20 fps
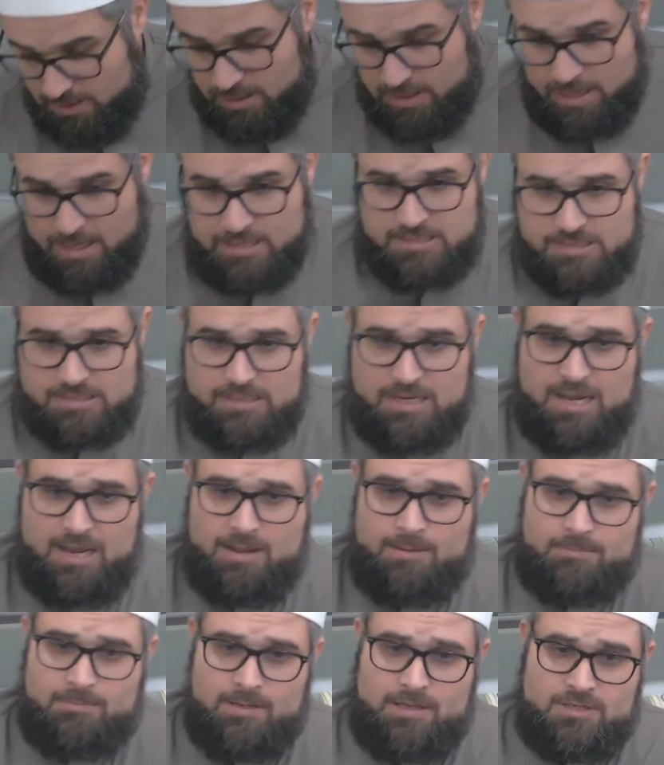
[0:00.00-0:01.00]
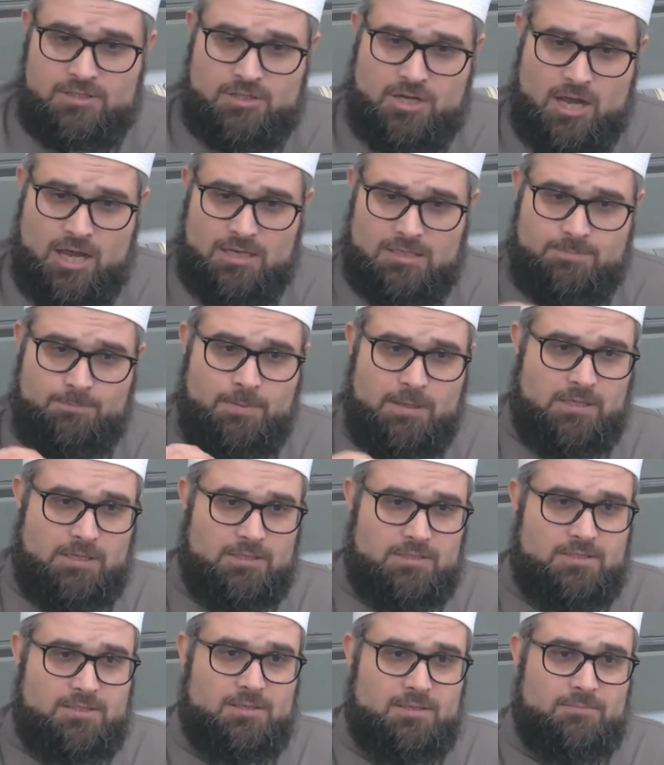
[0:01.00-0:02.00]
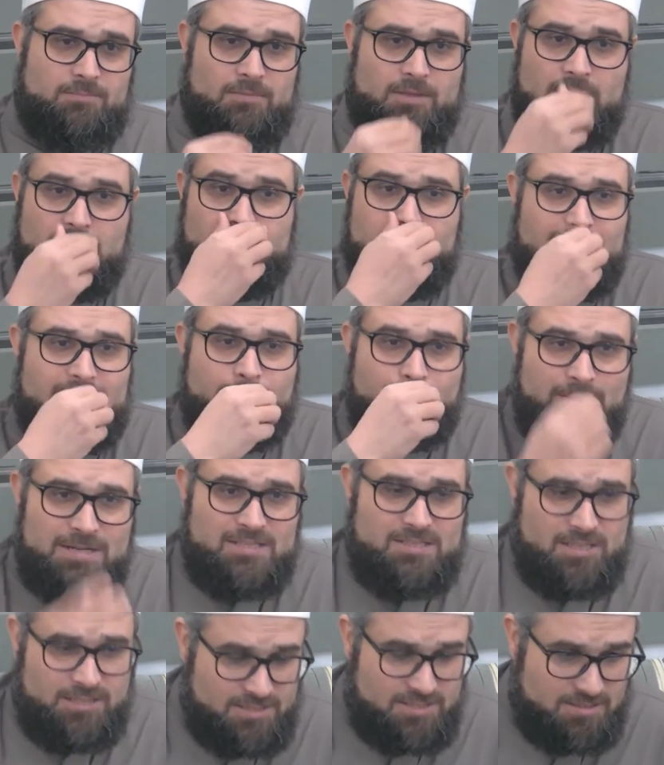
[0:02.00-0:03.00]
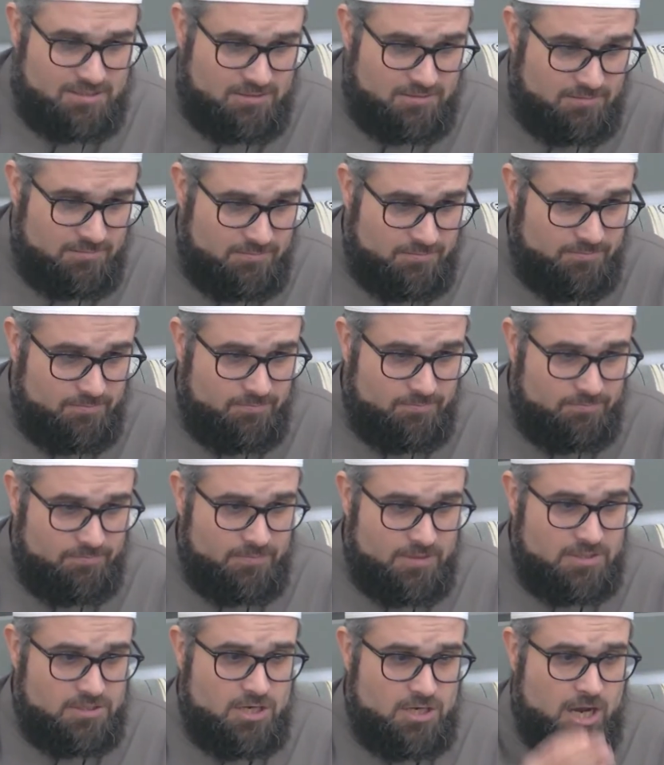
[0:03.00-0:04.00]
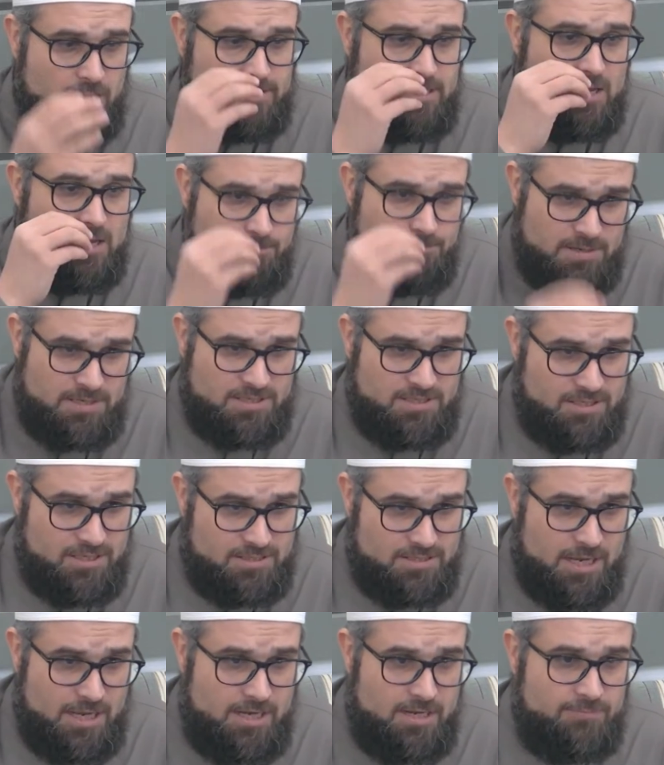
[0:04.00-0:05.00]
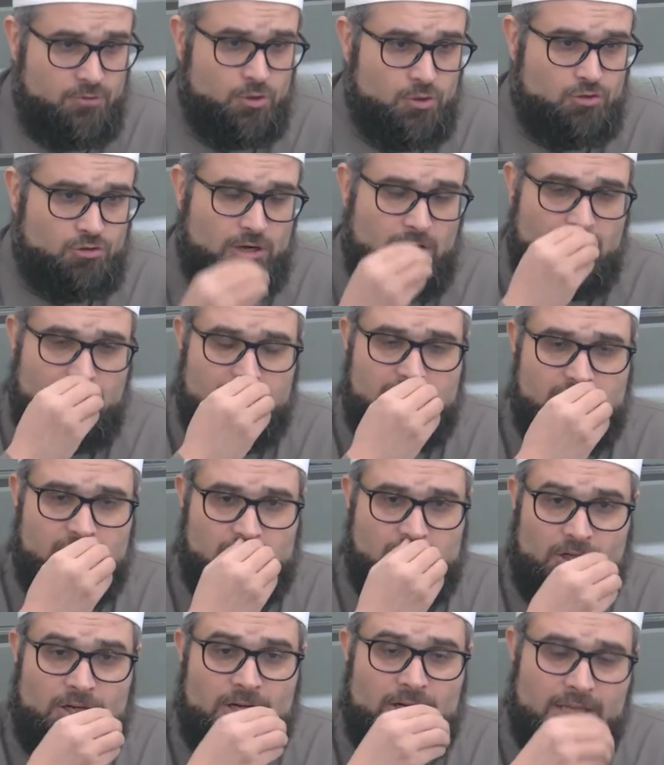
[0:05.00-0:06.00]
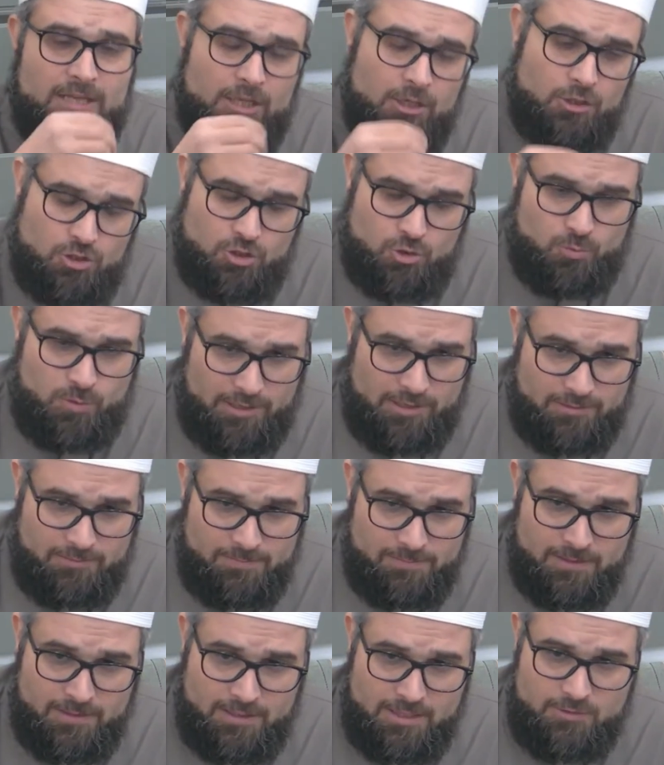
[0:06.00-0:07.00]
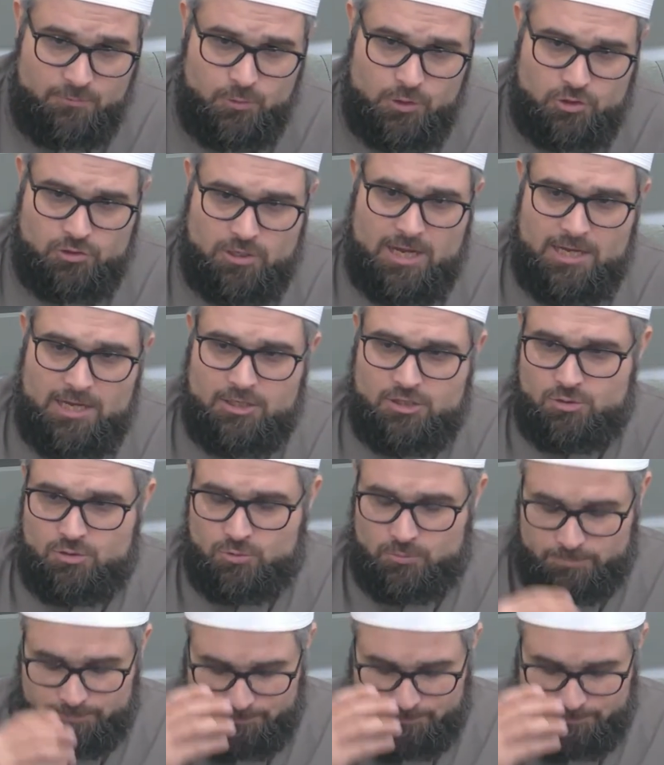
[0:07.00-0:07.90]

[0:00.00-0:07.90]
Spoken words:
Islam is not built, it's not a business. It's not a business. And if you try to turn it into one, if we try to